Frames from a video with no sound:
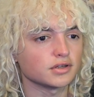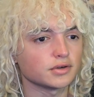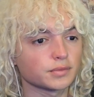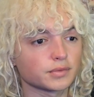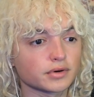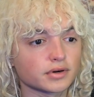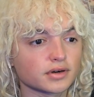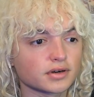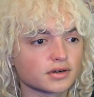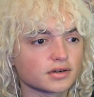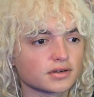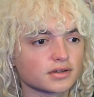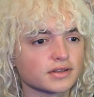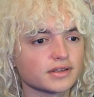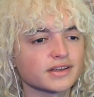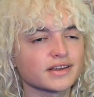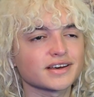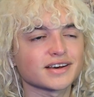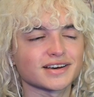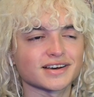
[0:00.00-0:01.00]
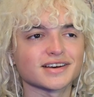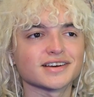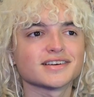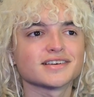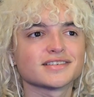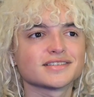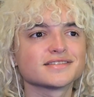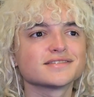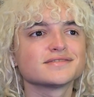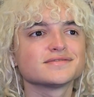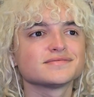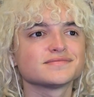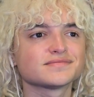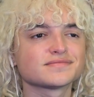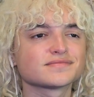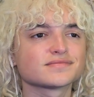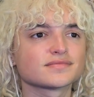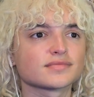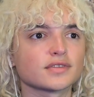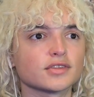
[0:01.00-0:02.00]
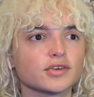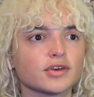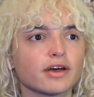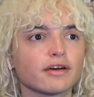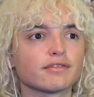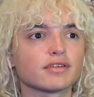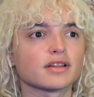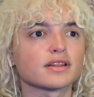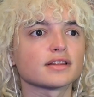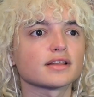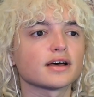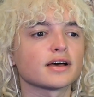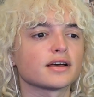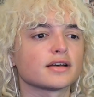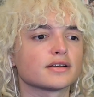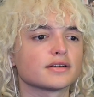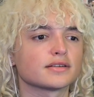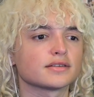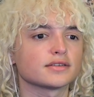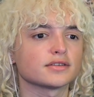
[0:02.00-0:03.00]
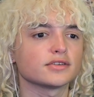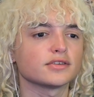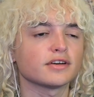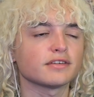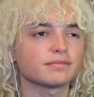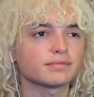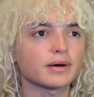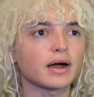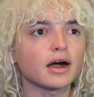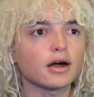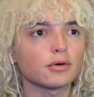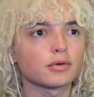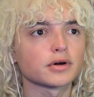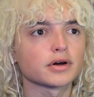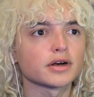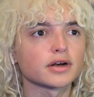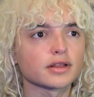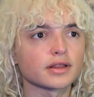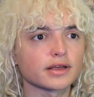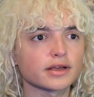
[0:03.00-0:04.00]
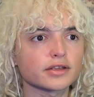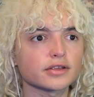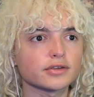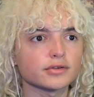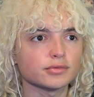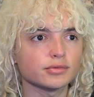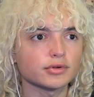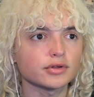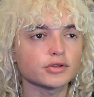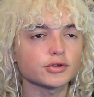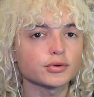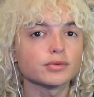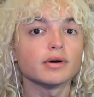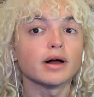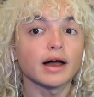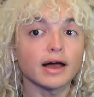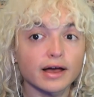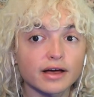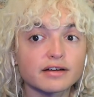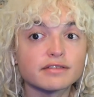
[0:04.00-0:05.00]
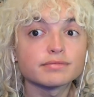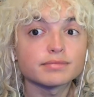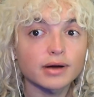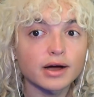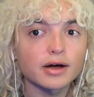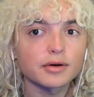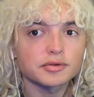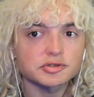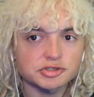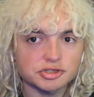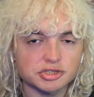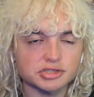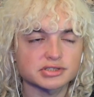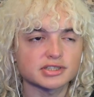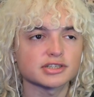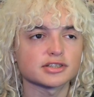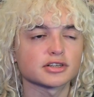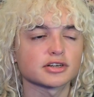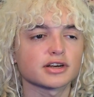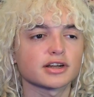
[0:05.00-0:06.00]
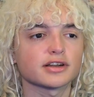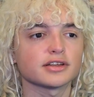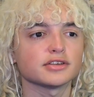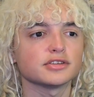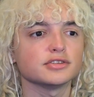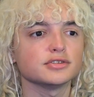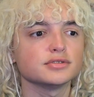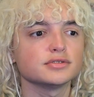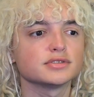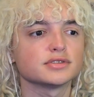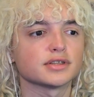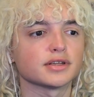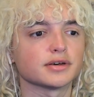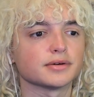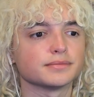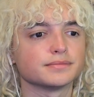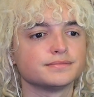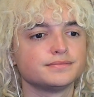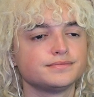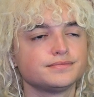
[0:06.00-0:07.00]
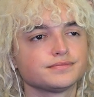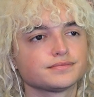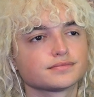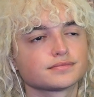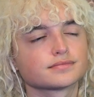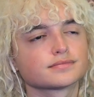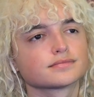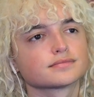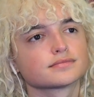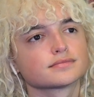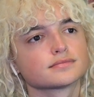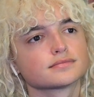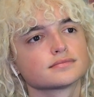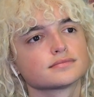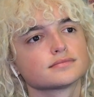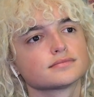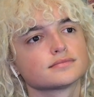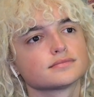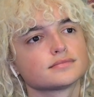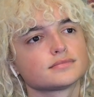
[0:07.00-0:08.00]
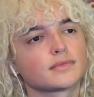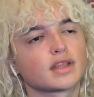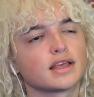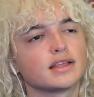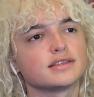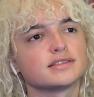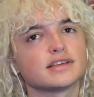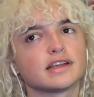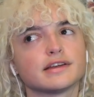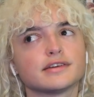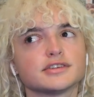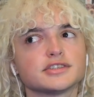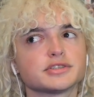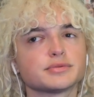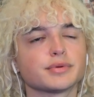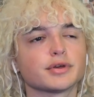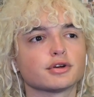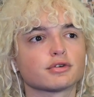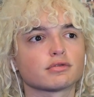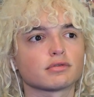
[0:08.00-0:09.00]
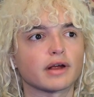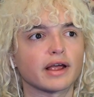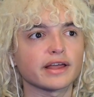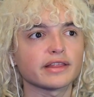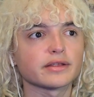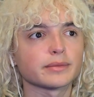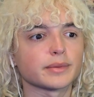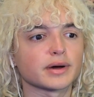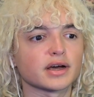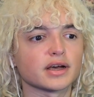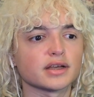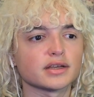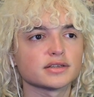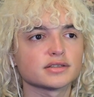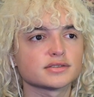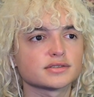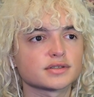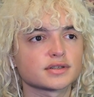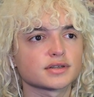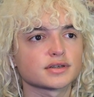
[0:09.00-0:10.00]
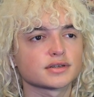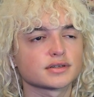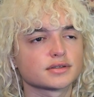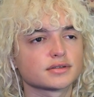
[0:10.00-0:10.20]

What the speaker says: Beaver? Yeah. You have a lot. You have power. Like, you have powers. You just need to learn how to use them. Instead of just being randomized.